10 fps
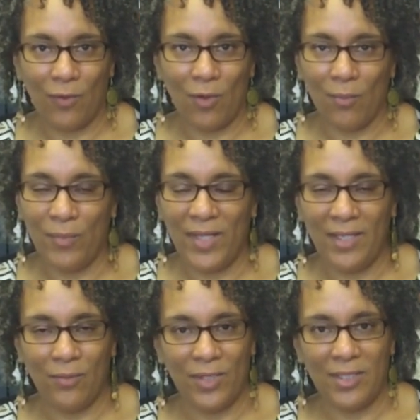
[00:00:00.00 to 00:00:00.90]
for
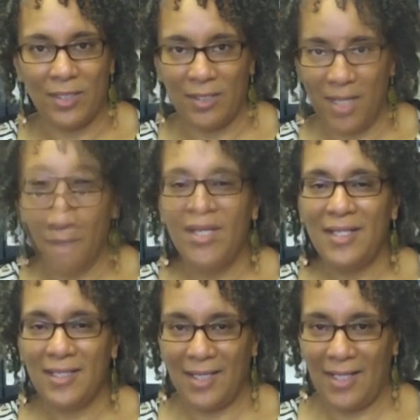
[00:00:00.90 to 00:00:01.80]
many reasons. Not many
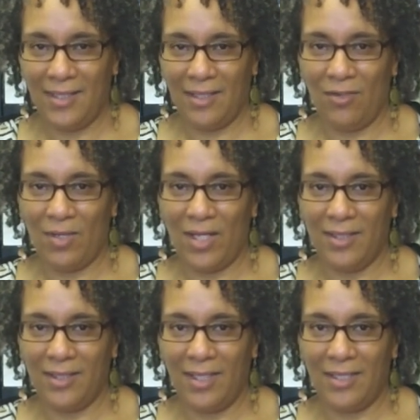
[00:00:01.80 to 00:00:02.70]
states in the
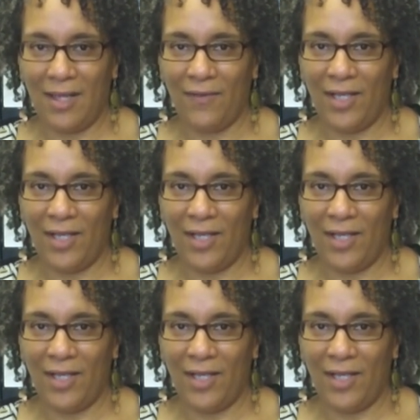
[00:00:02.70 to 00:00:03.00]
United States have